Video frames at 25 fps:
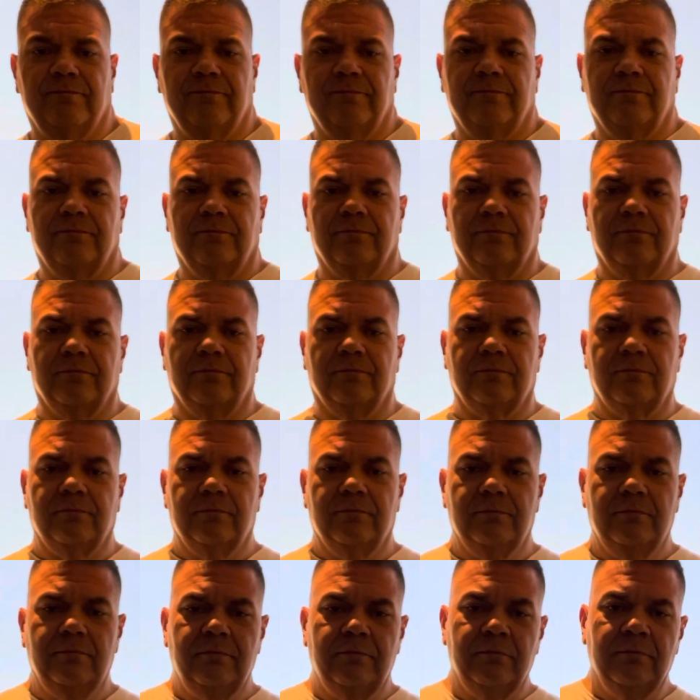
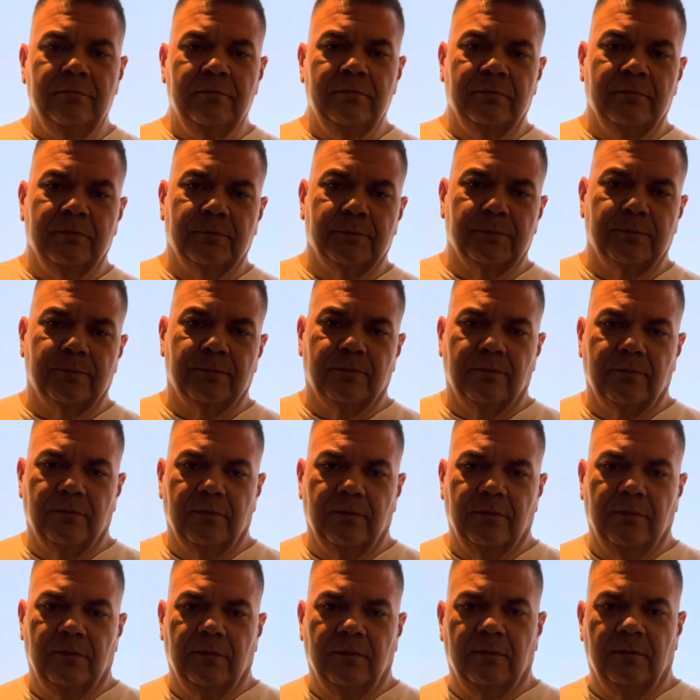
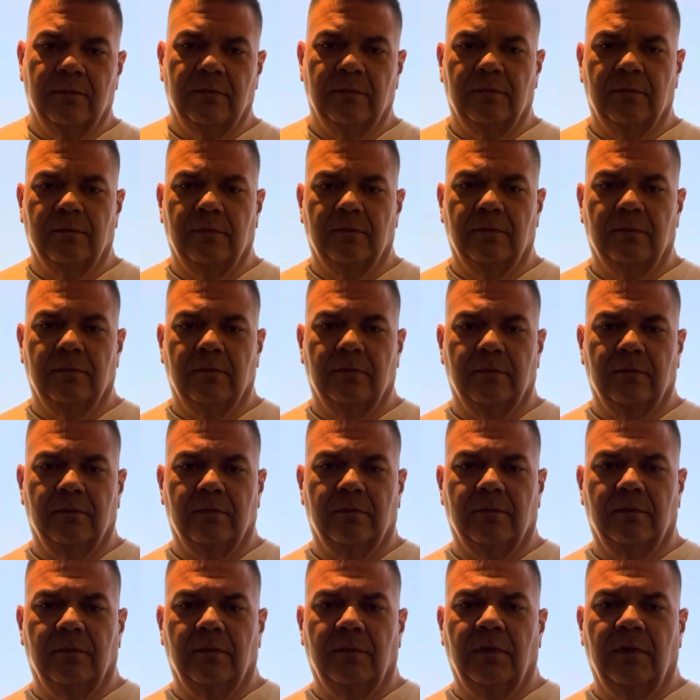
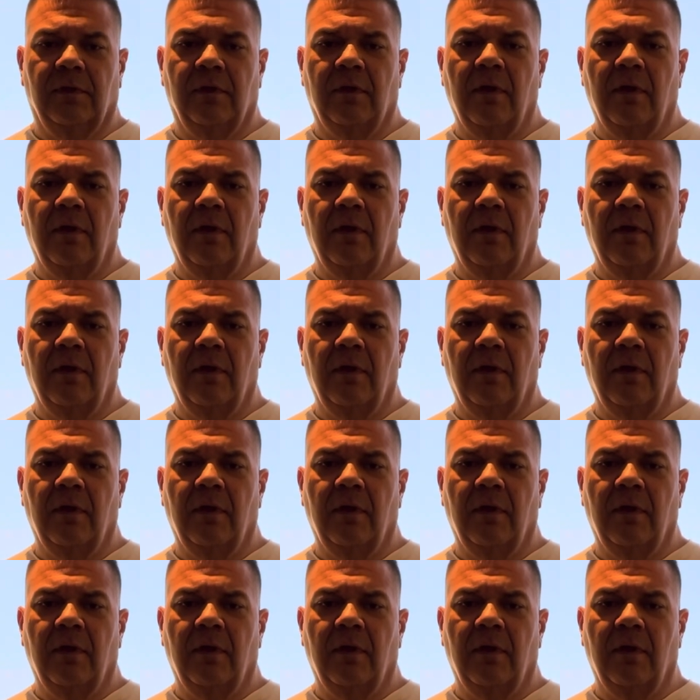(no one is talking)